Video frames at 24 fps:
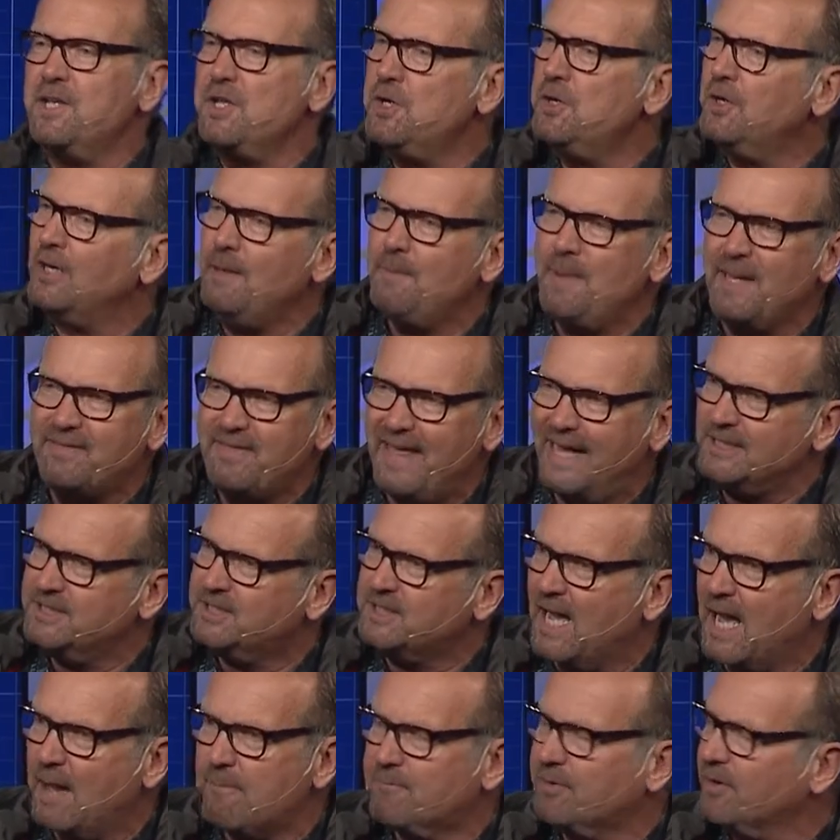you're going to be at that
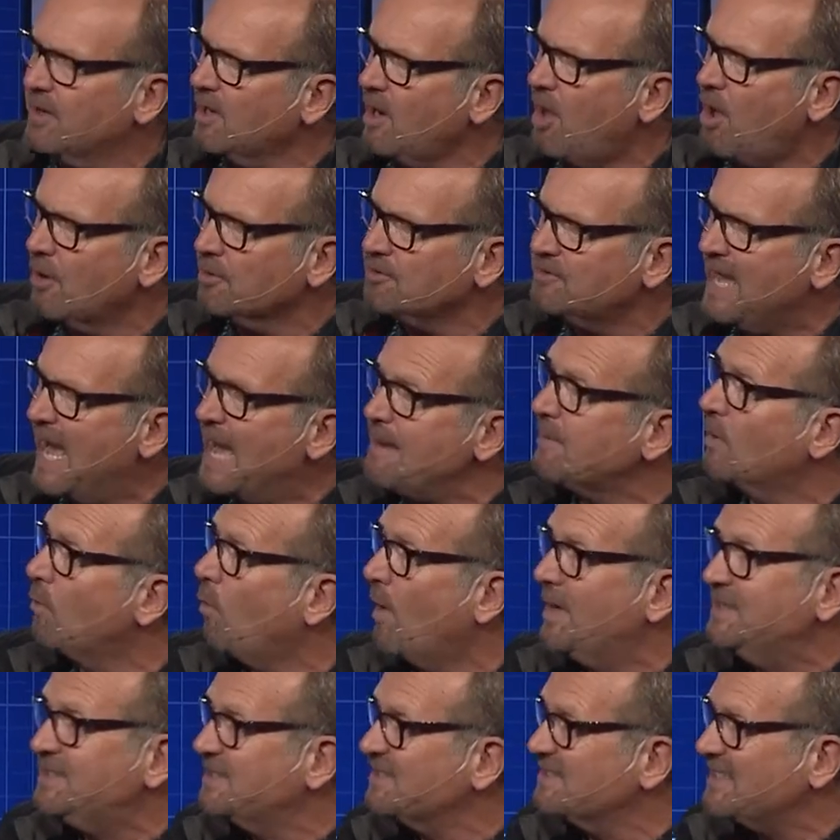job for a long time or
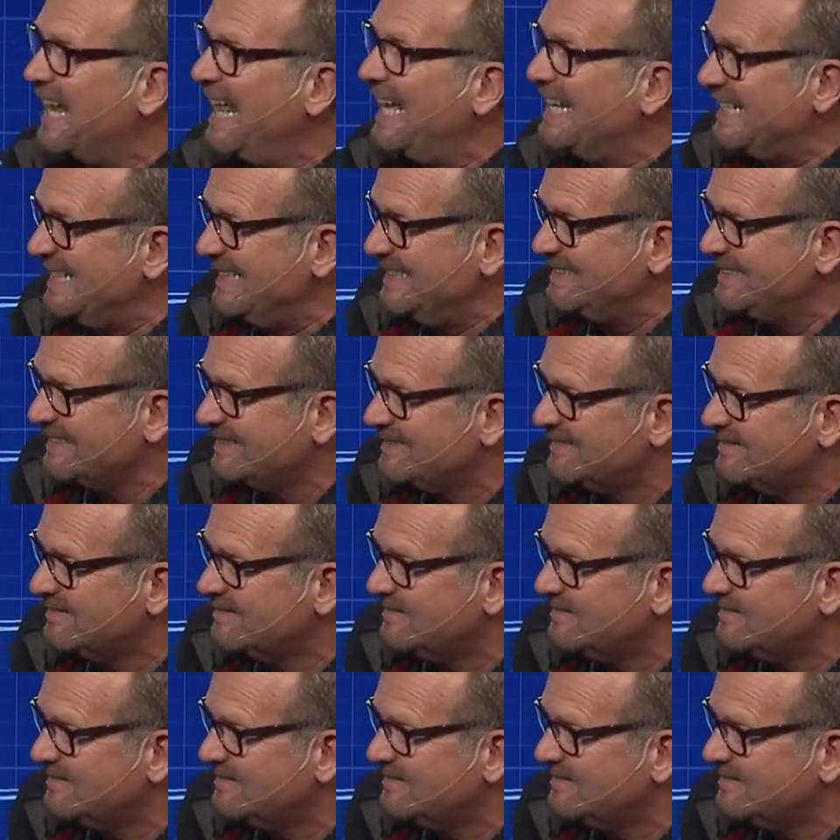one just like it.